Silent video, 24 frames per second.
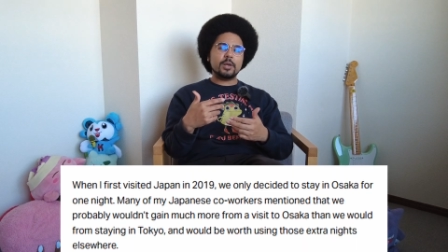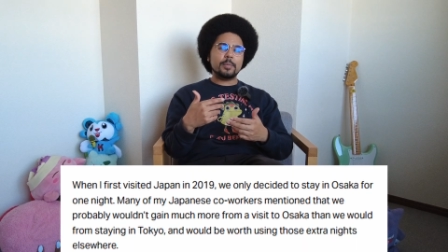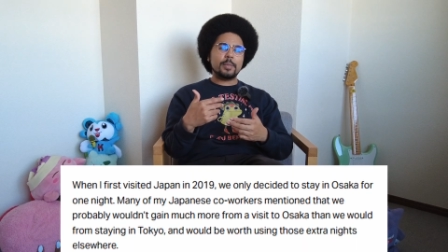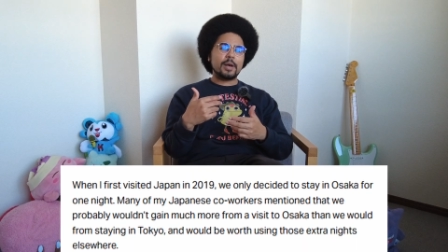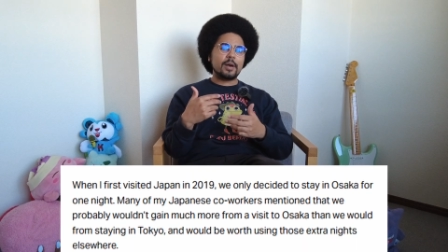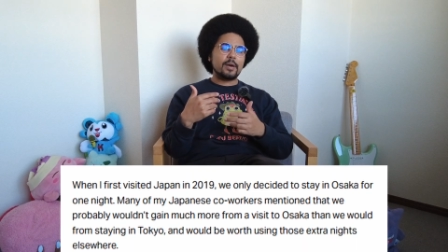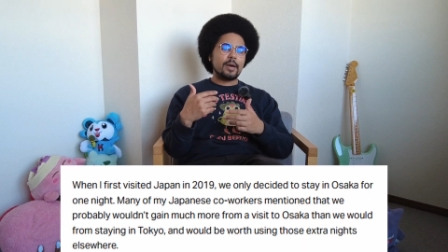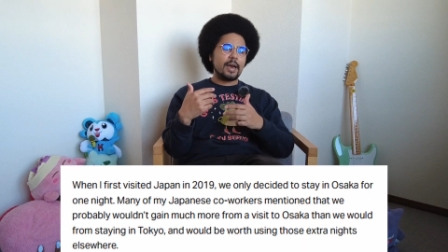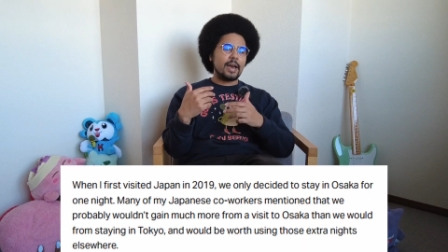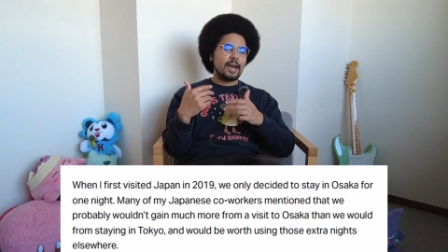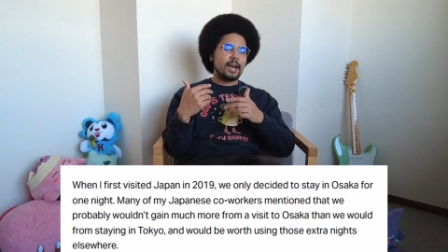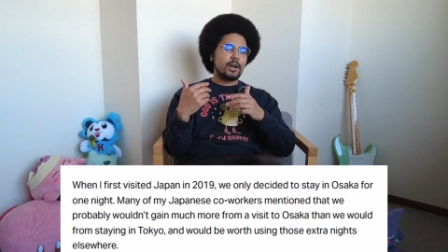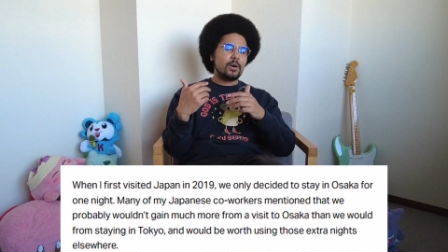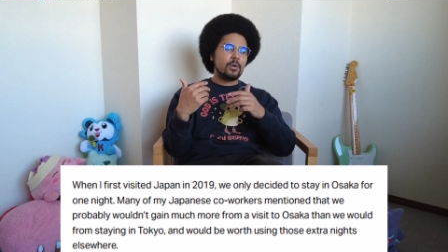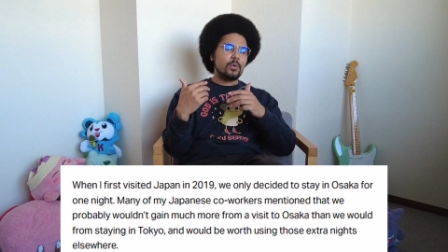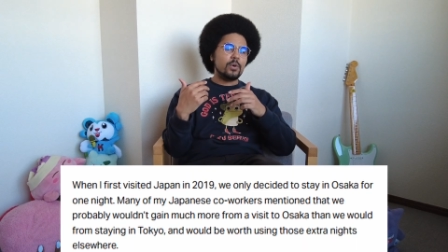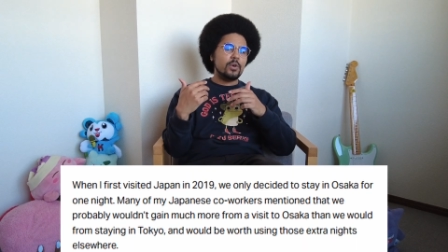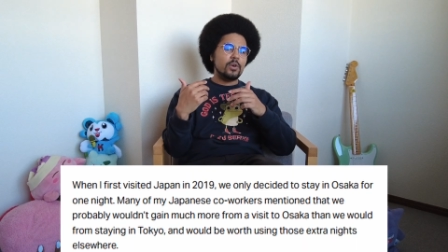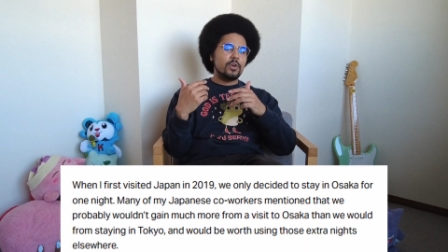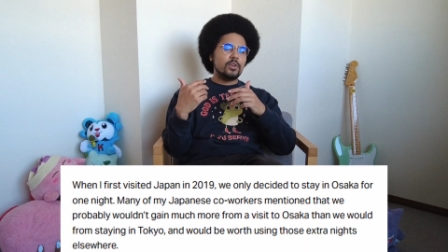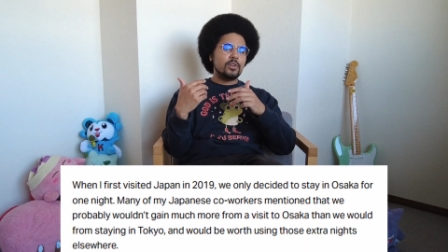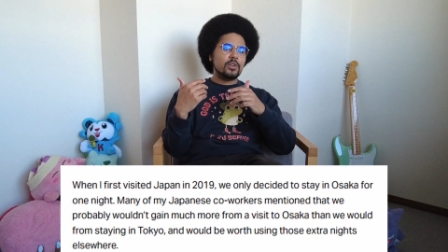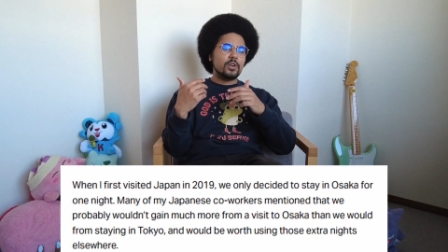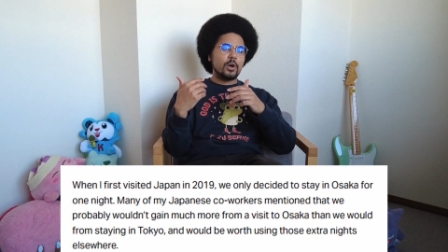about how
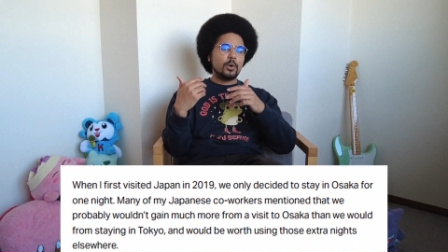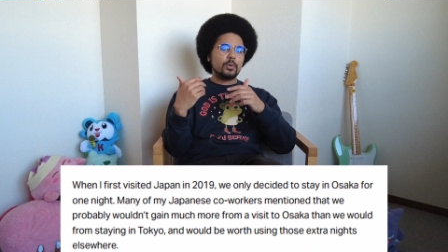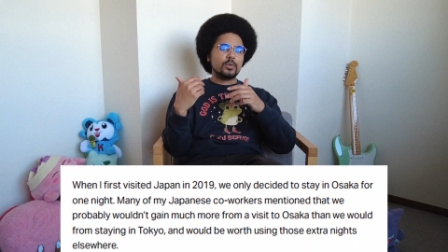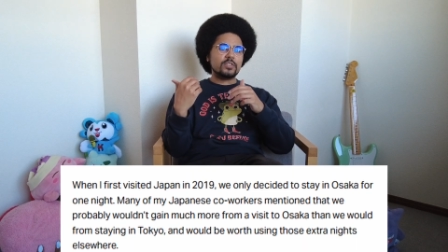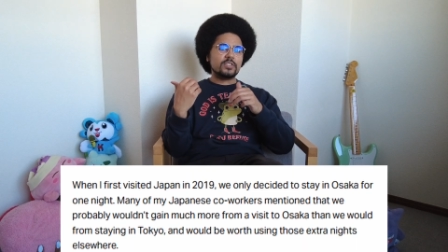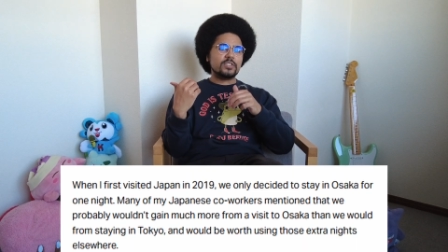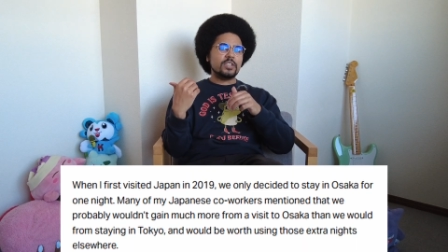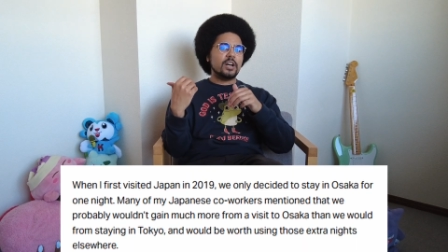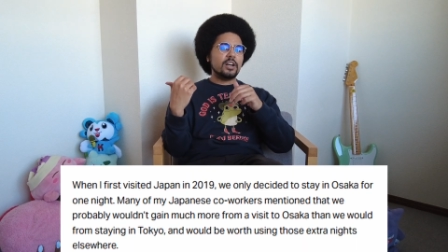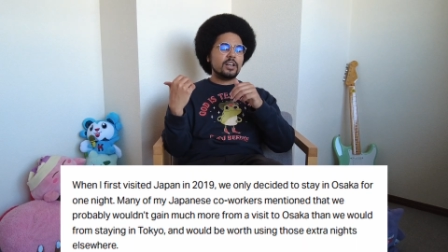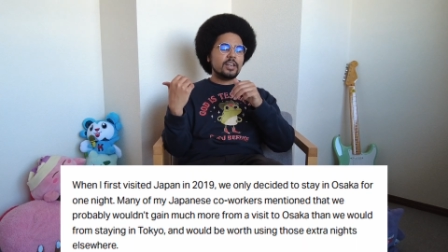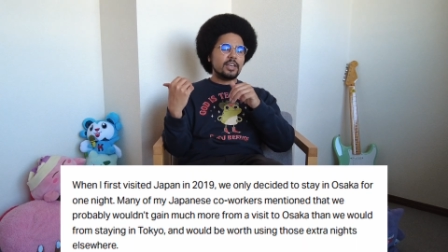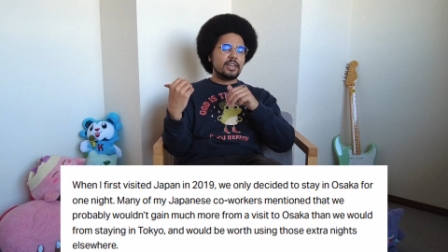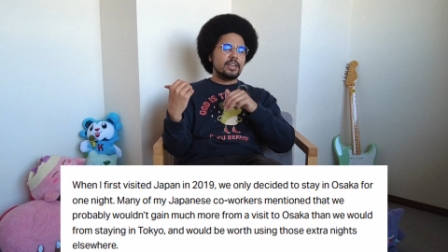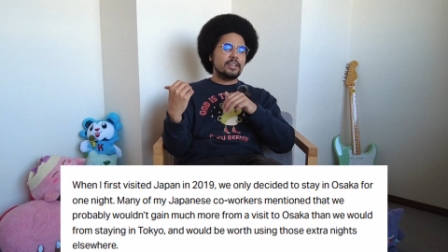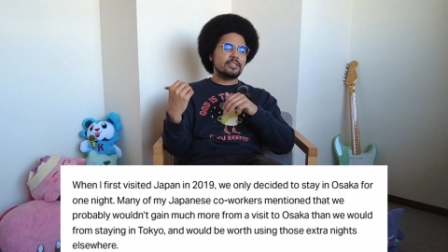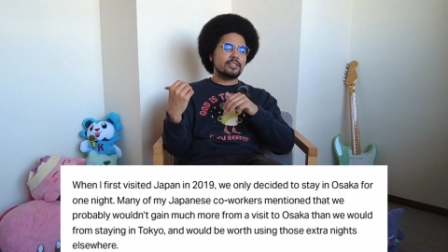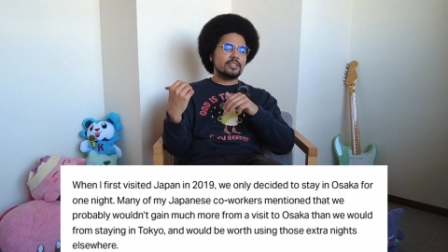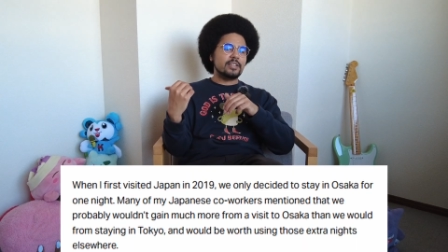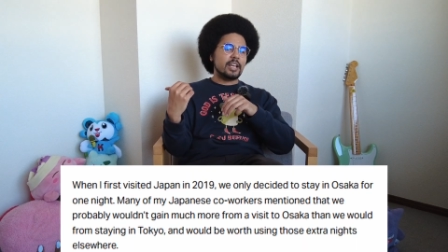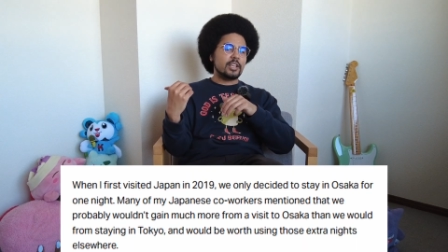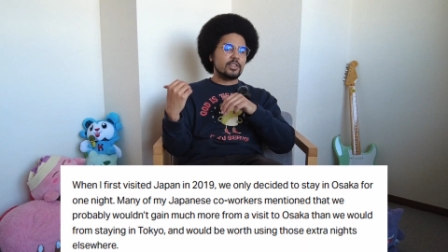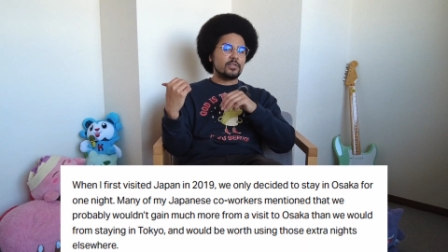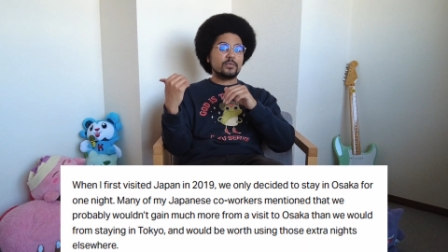Osaka
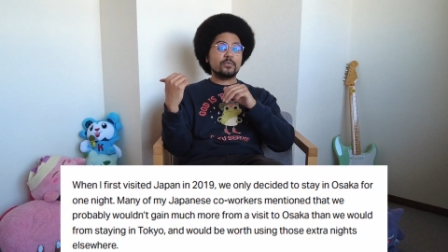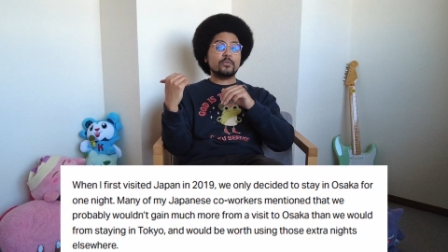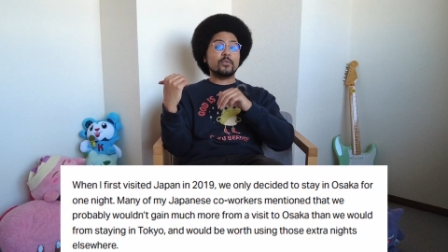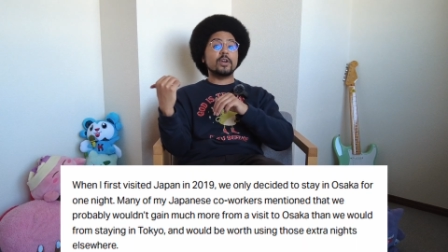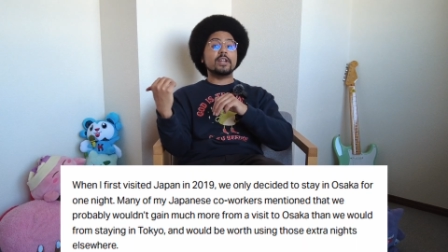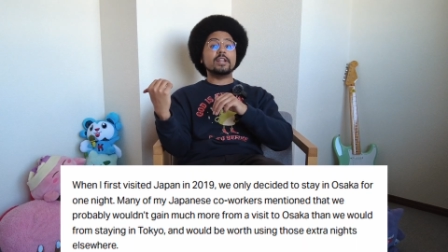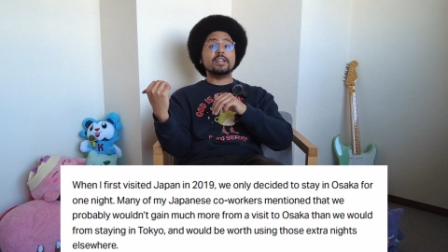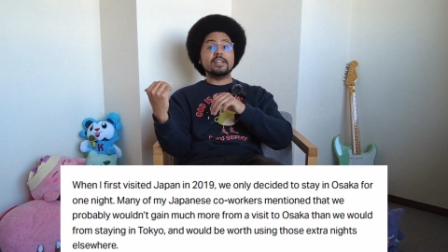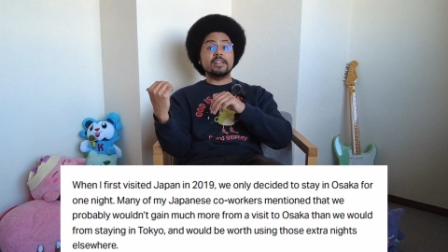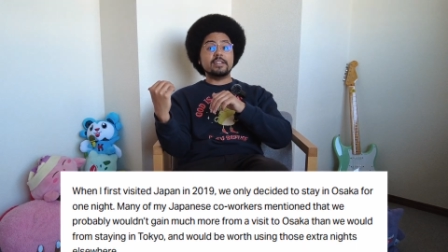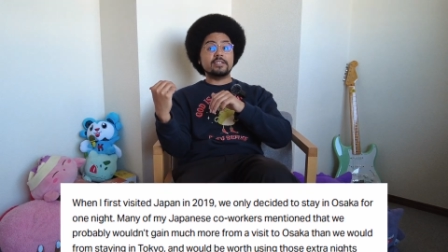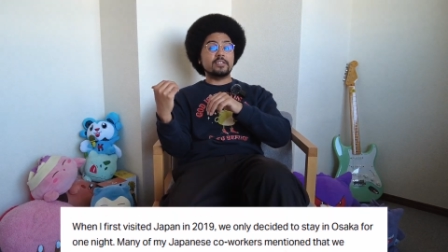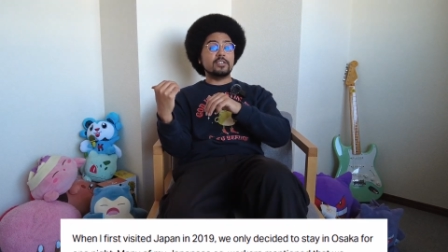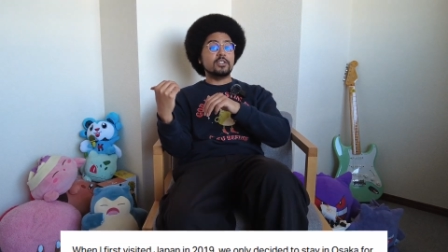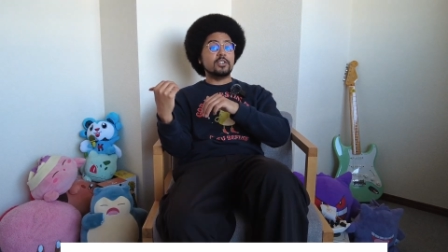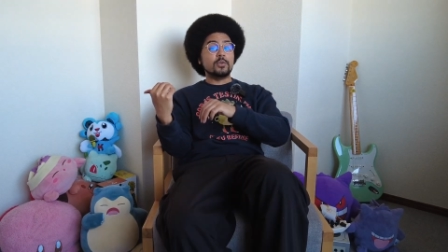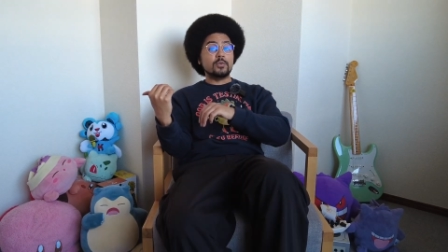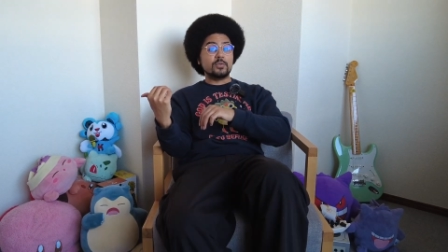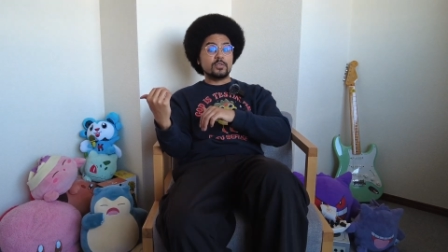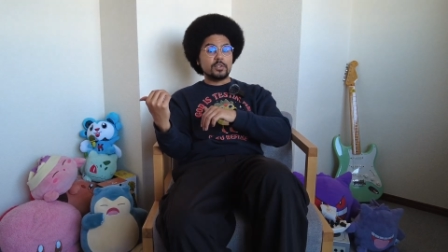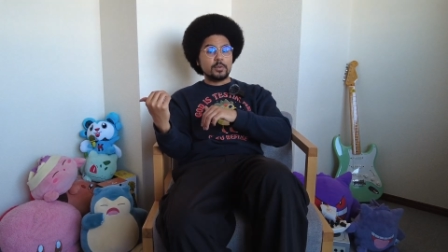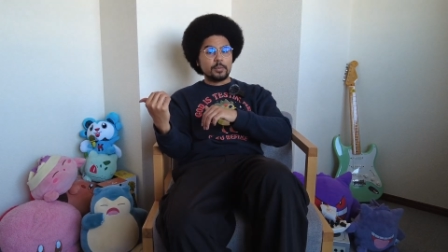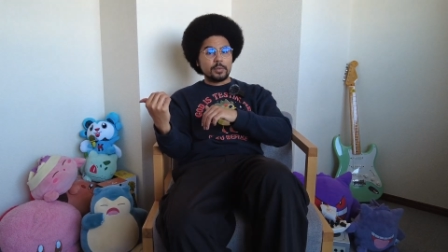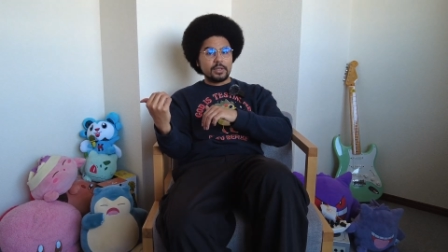isn't as friendly as it
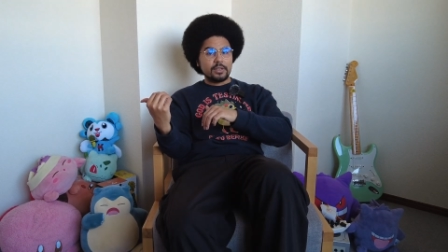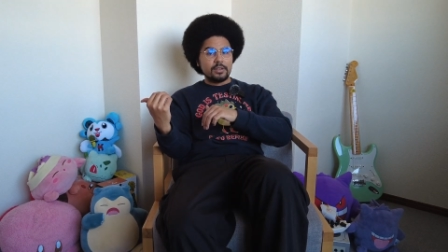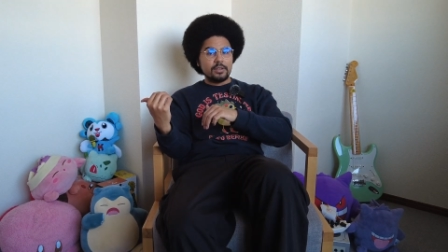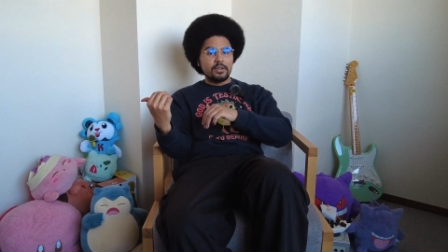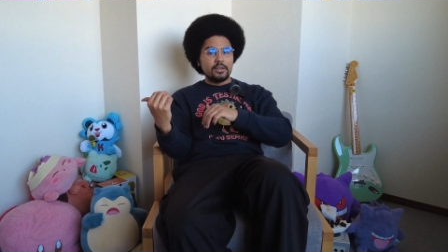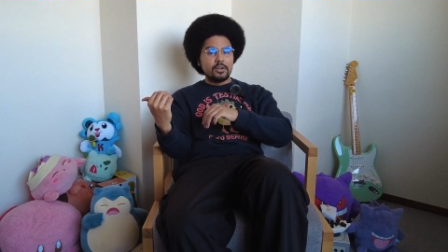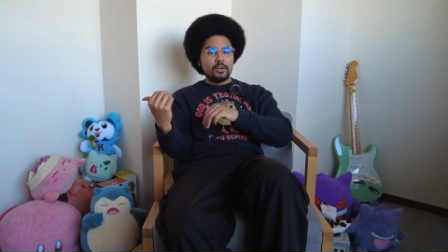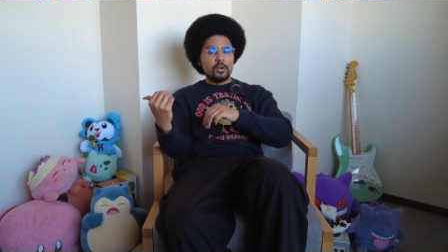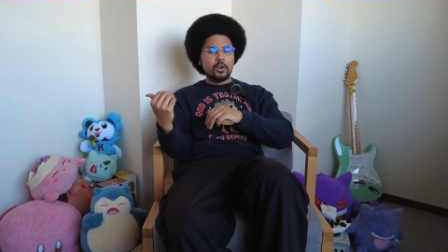used to be,